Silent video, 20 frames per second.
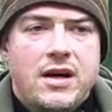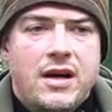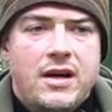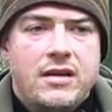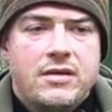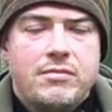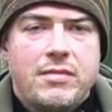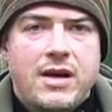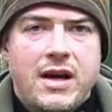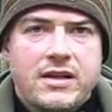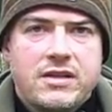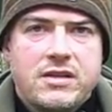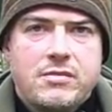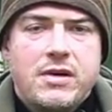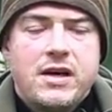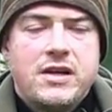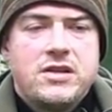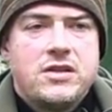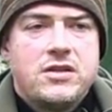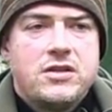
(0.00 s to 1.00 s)
and
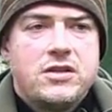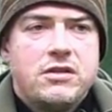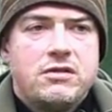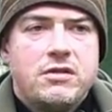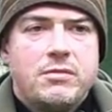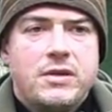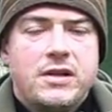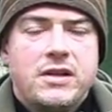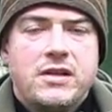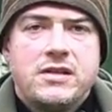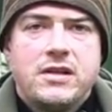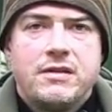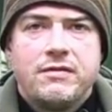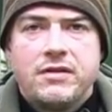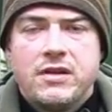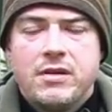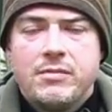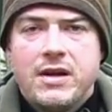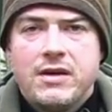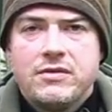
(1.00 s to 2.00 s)
maximize the durability
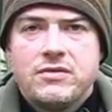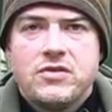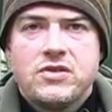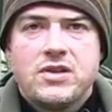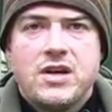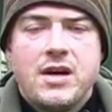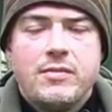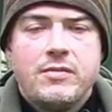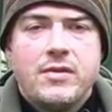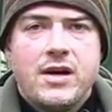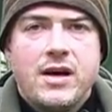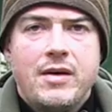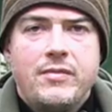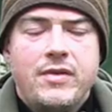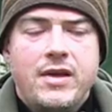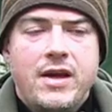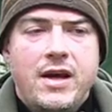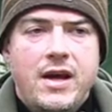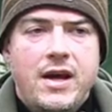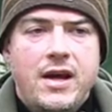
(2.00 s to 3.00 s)
for the amount of time that
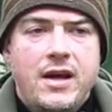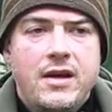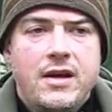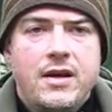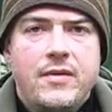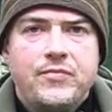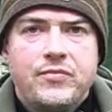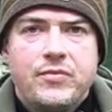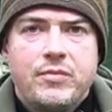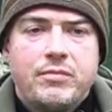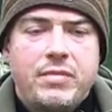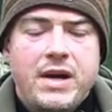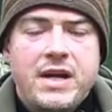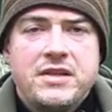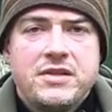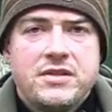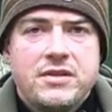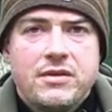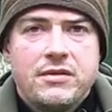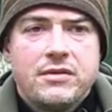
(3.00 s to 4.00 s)
I'm there
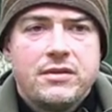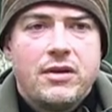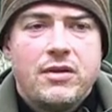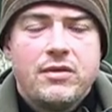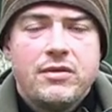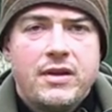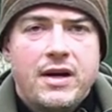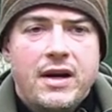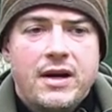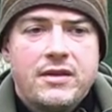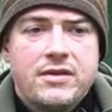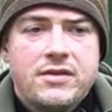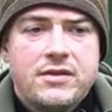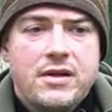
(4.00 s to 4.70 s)
based on that.